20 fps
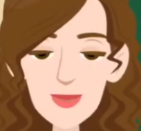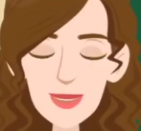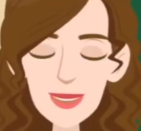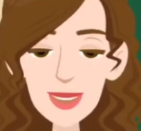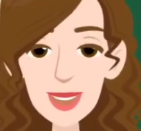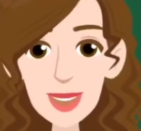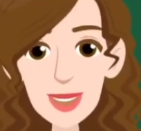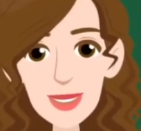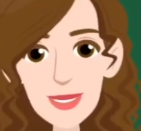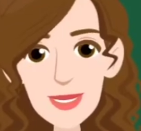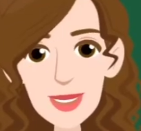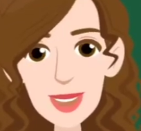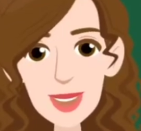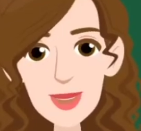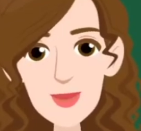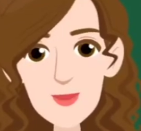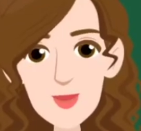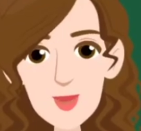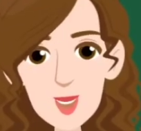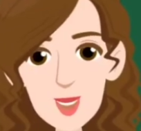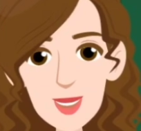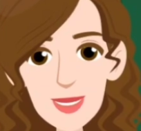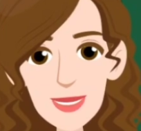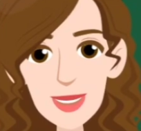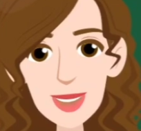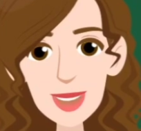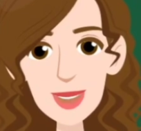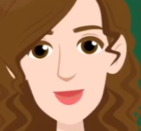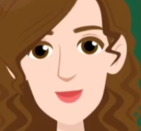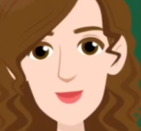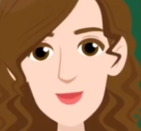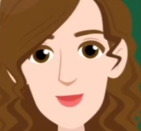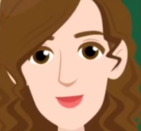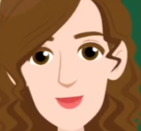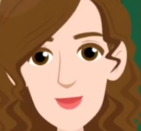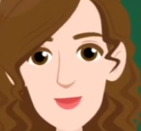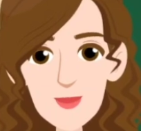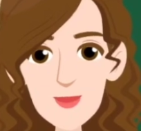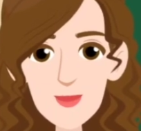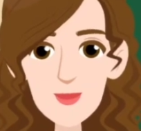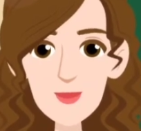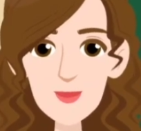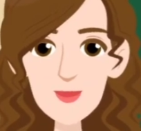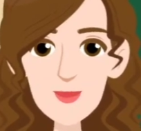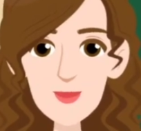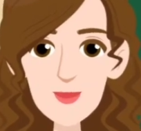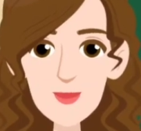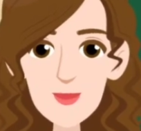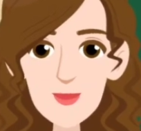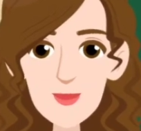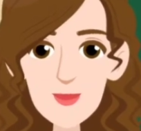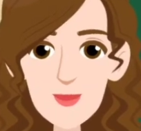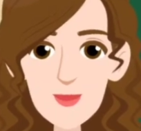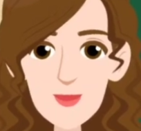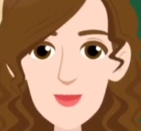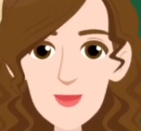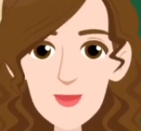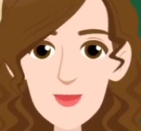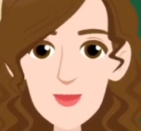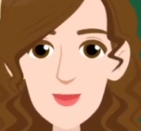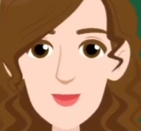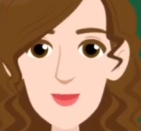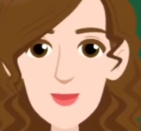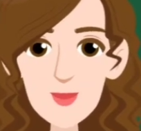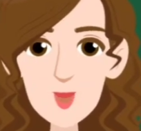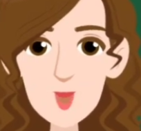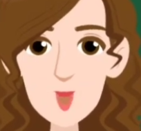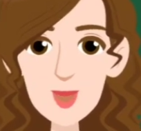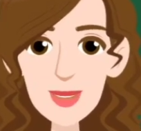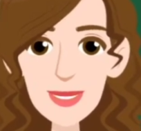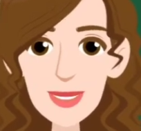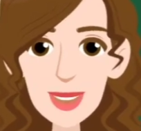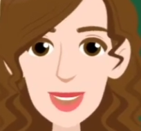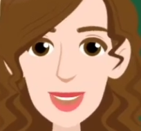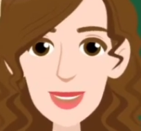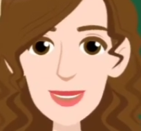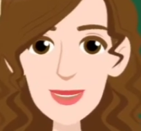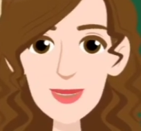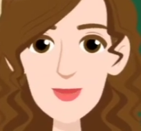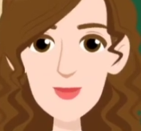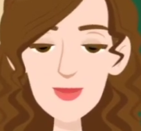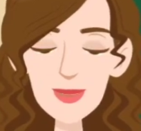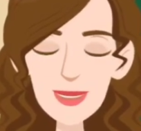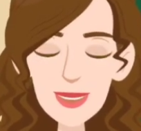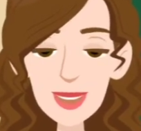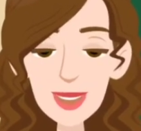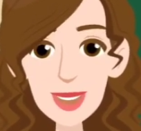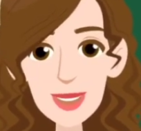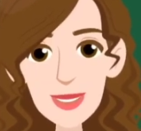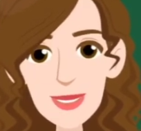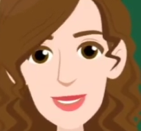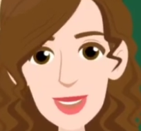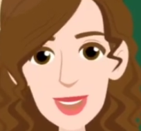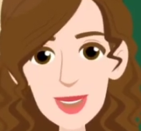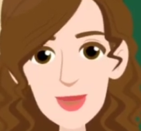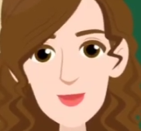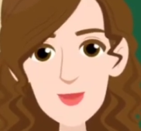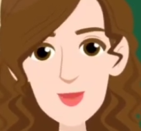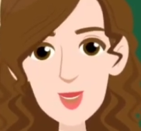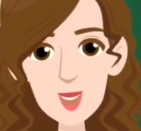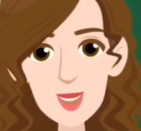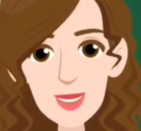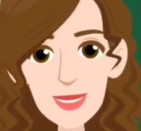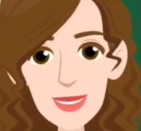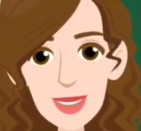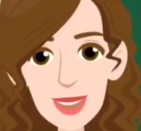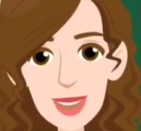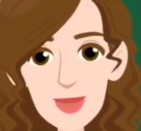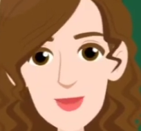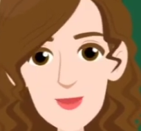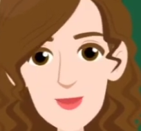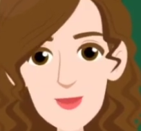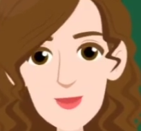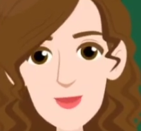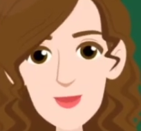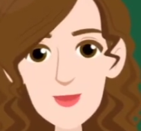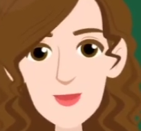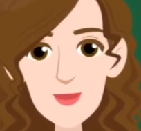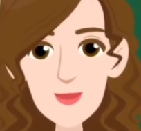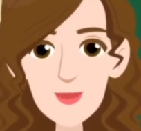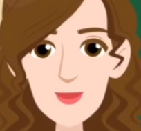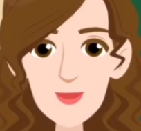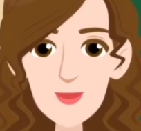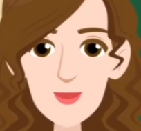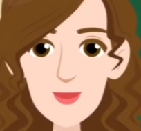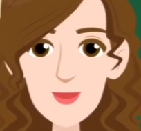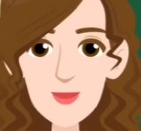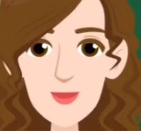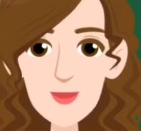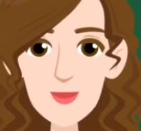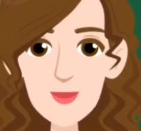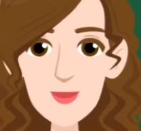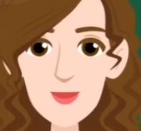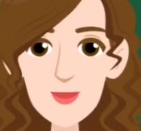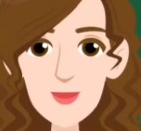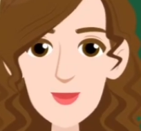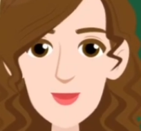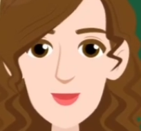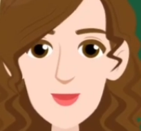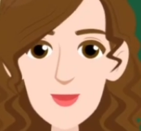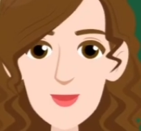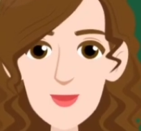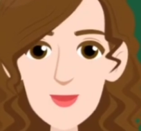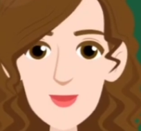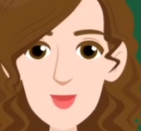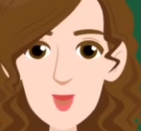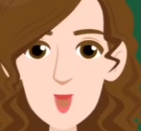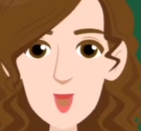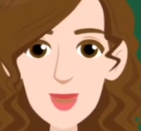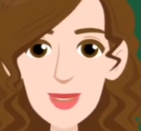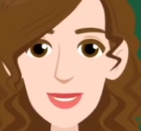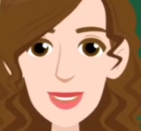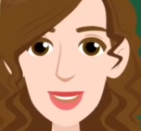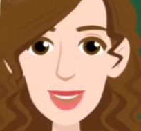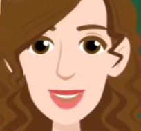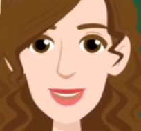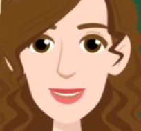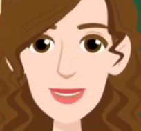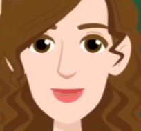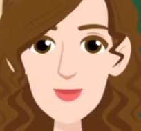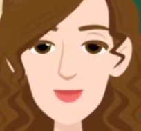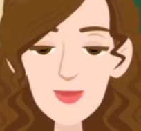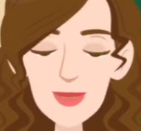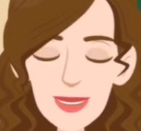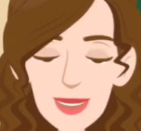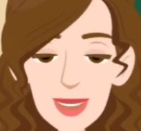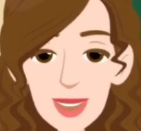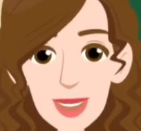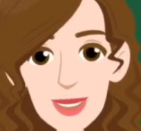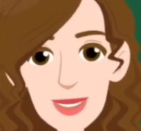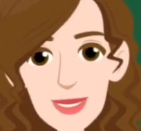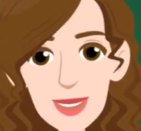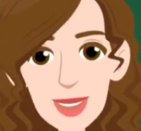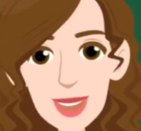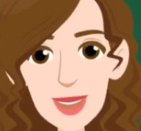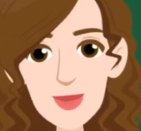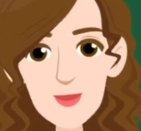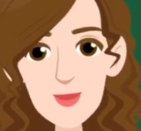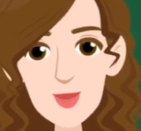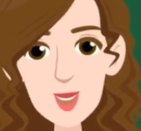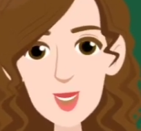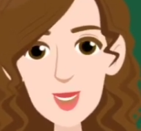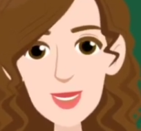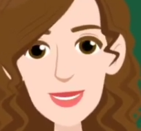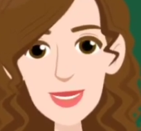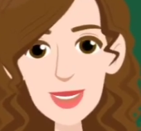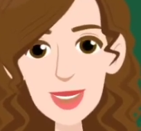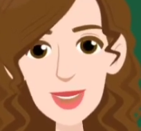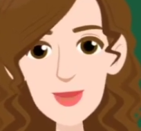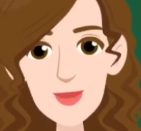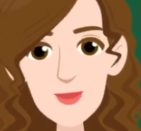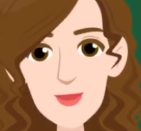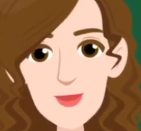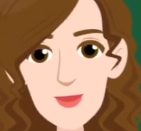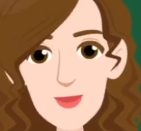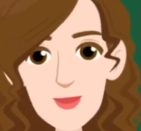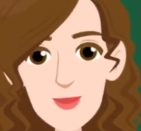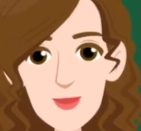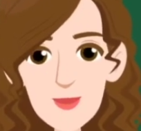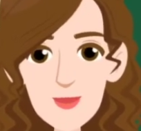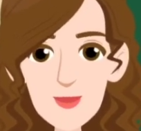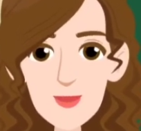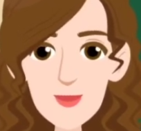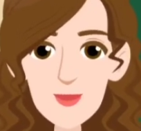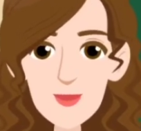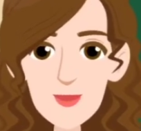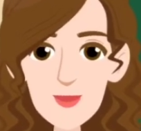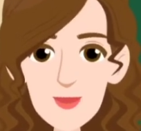to model requirements. In this video, we'll focus on 5: decision tables, event tables, state transition tables, Petri Nets, and CRC models.